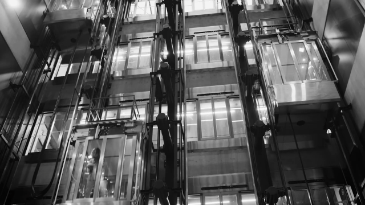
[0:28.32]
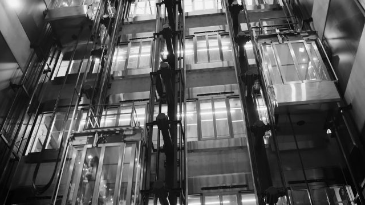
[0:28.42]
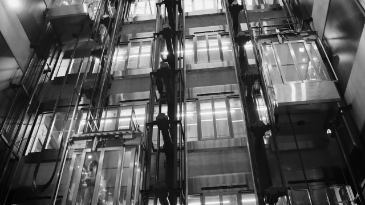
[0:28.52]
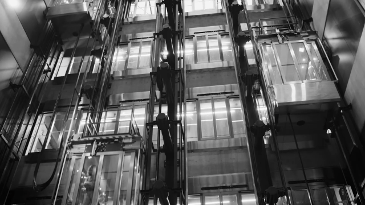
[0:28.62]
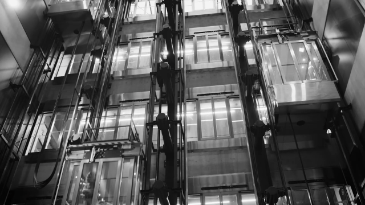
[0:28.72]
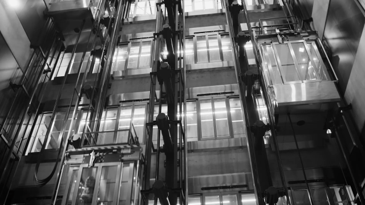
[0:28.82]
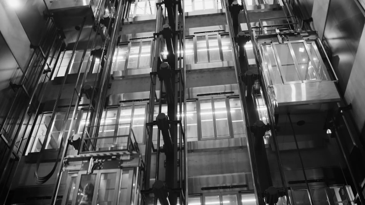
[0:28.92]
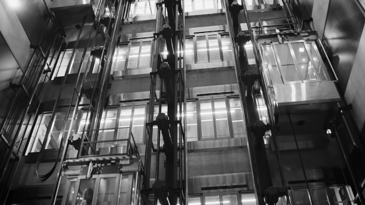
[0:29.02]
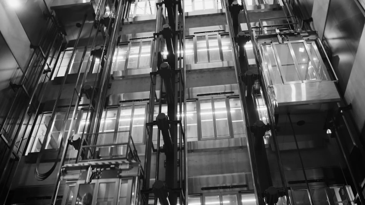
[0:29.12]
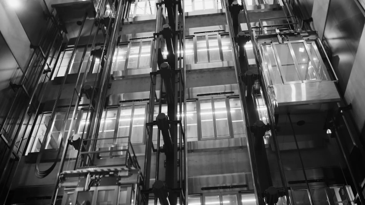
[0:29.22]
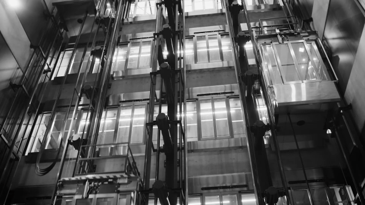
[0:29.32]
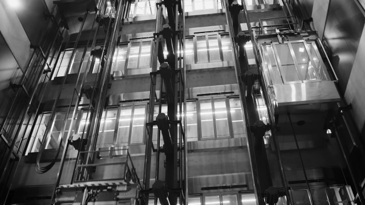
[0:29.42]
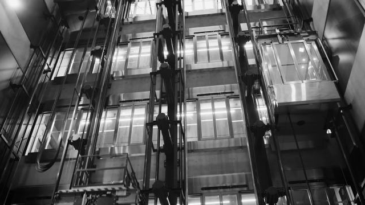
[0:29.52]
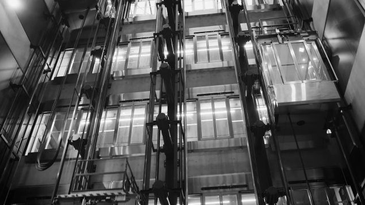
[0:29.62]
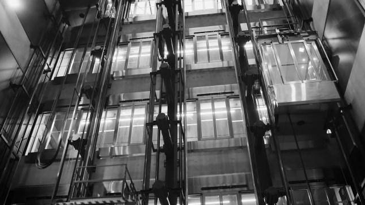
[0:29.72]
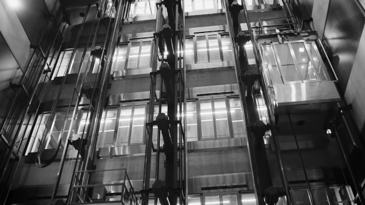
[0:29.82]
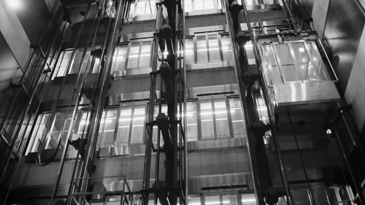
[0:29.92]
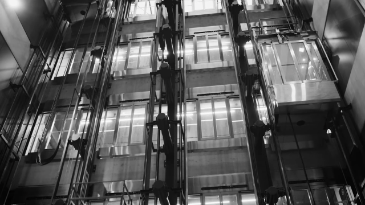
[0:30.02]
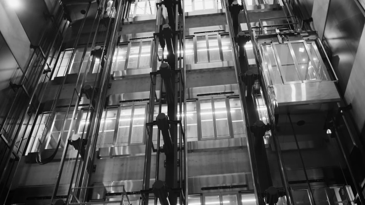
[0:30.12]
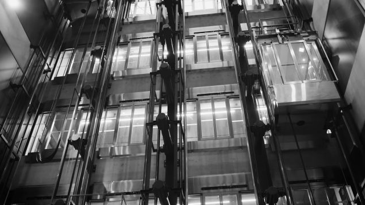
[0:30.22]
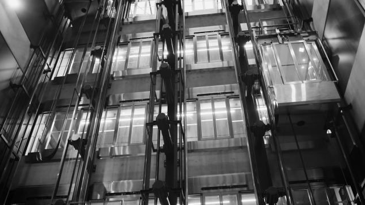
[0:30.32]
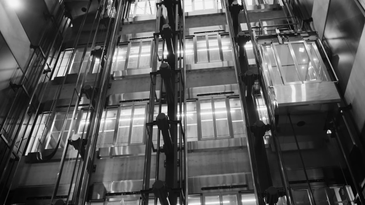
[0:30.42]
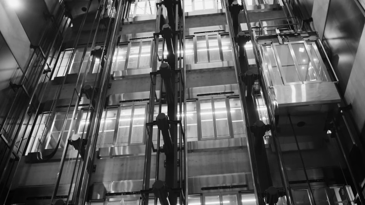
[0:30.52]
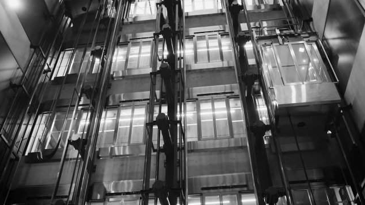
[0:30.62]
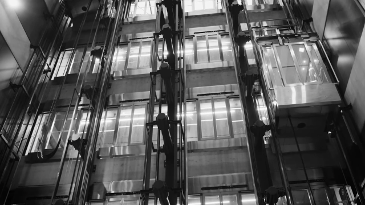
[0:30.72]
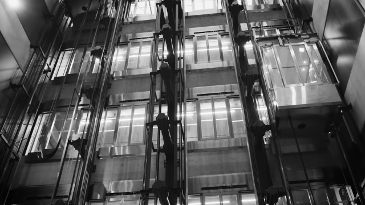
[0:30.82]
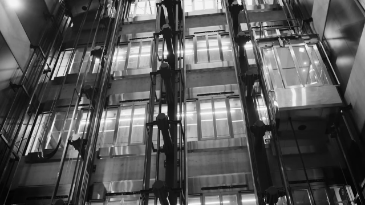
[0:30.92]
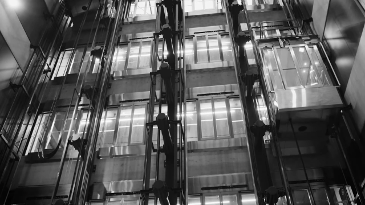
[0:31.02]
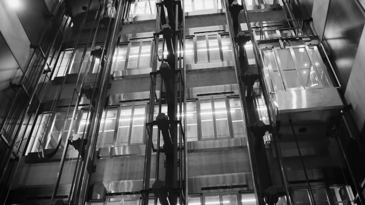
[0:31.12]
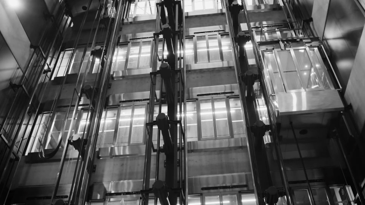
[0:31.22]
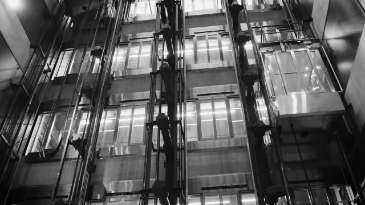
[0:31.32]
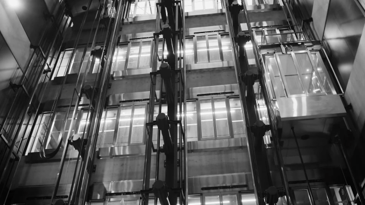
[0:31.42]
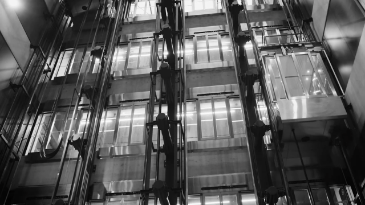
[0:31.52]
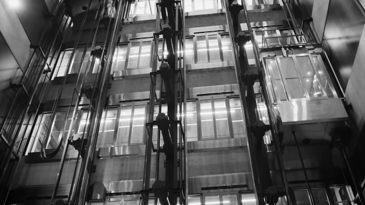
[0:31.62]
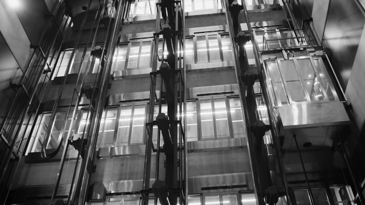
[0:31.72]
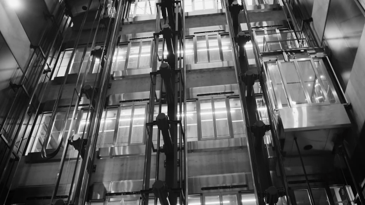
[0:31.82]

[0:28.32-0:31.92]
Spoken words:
Nobody's mouth can be seen.